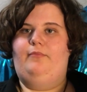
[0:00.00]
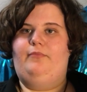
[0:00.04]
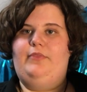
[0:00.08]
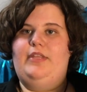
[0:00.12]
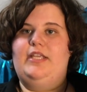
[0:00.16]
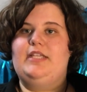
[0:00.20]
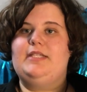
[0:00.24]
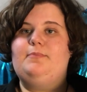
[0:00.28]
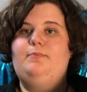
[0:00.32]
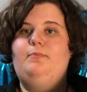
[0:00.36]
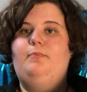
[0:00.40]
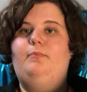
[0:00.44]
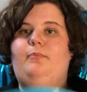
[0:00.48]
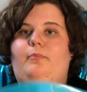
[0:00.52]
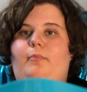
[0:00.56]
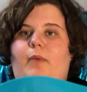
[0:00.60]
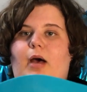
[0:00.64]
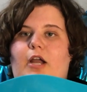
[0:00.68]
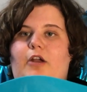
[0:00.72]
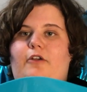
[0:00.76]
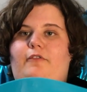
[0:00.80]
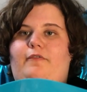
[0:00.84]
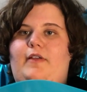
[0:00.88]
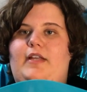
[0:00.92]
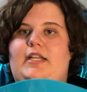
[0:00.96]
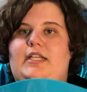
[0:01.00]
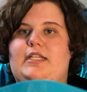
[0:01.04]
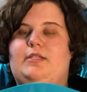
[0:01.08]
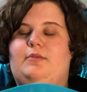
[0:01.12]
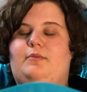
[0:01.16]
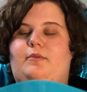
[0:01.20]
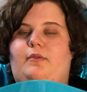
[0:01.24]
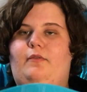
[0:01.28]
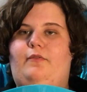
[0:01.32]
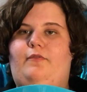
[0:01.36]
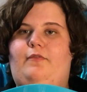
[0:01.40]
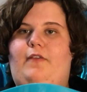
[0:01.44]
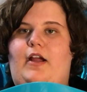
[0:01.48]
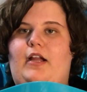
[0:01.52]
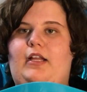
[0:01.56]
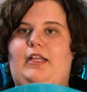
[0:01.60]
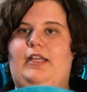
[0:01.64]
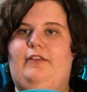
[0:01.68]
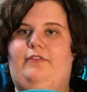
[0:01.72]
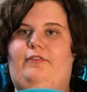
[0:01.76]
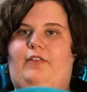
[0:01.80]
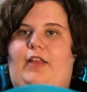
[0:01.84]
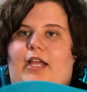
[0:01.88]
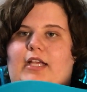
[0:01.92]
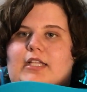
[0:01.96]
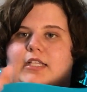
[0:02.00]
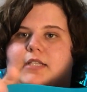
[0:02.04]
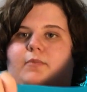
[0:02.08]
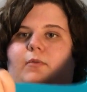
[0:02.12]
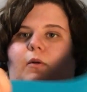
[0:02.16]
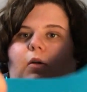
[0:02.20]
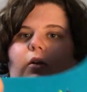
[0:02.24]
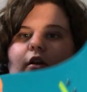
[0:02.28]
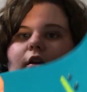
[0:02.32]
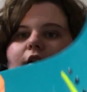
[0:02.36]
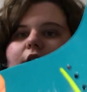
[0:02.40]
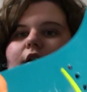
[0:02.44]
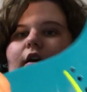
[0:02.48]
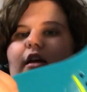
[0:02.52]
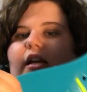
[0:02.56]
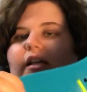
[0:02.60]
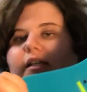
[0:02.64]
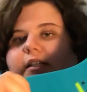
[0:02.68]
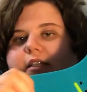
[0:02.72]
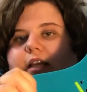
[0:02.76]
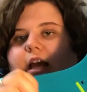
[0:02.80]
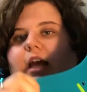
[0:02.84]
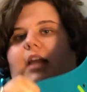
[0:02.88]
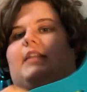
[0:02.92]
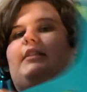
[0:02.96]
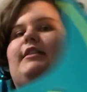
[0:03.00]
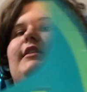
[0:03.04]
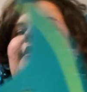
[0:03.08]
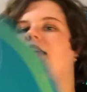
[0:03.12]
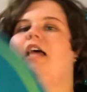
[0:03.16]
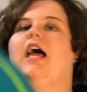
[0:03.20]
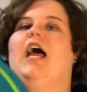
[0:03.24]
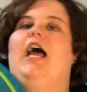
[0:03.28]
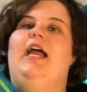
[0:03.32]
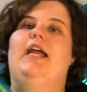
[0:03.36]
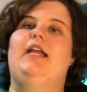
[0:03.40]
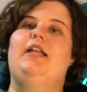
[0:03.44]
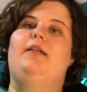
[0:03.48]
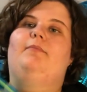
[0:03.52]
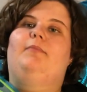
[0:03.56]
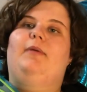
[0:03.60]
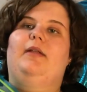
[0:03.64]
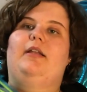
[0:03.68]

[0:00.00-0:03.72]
This monofin is fairly flexible side to side,